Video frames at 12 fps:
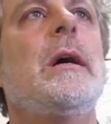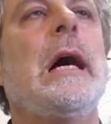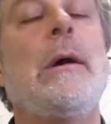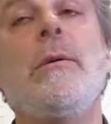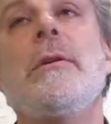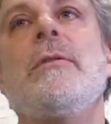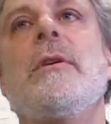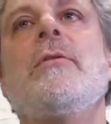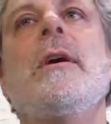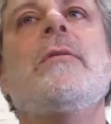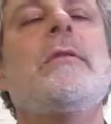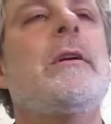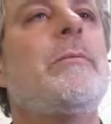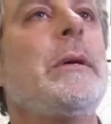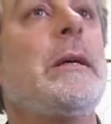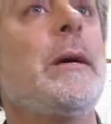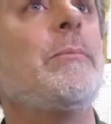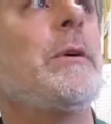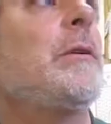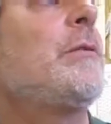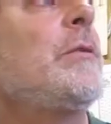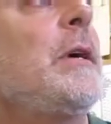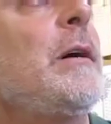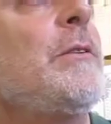I would suggest that it be kept
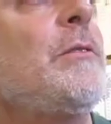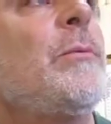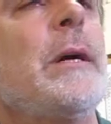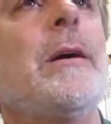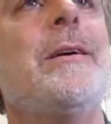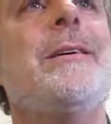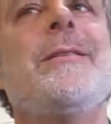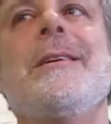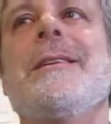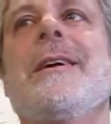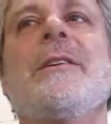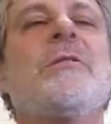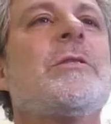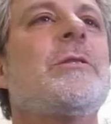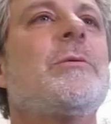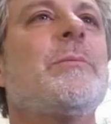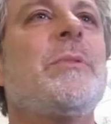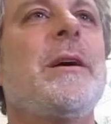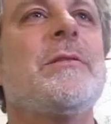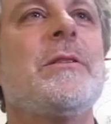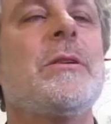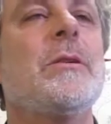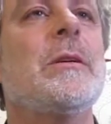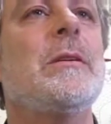also elsewhere in logical
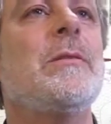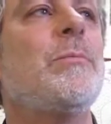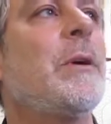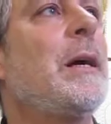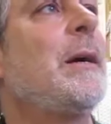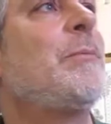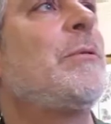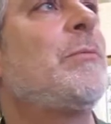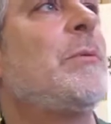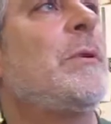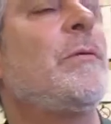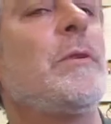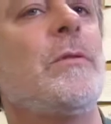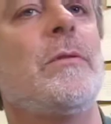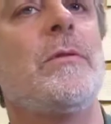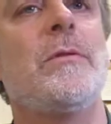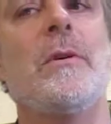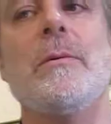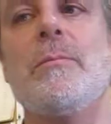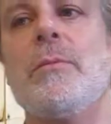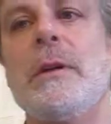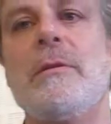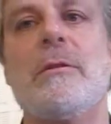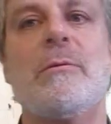repositories, perhaps, if this is a
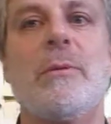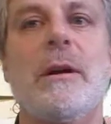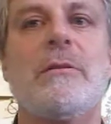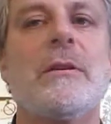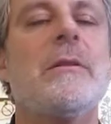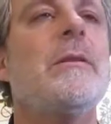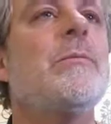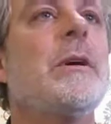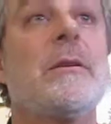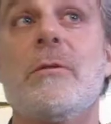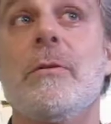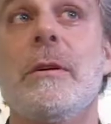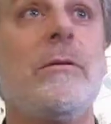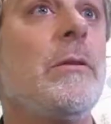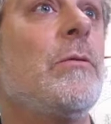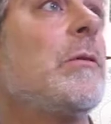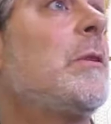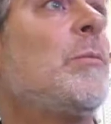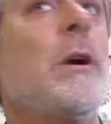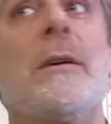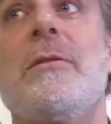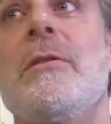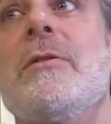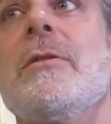research project in the Bronx, for instance, with the
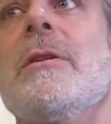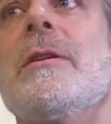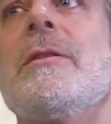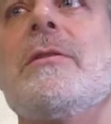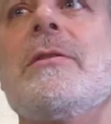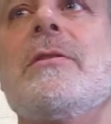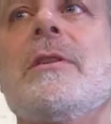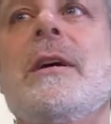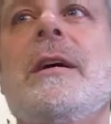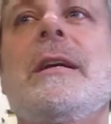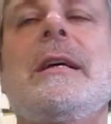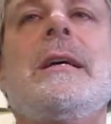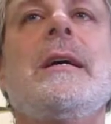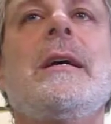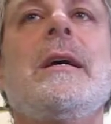Bronx Historical Society,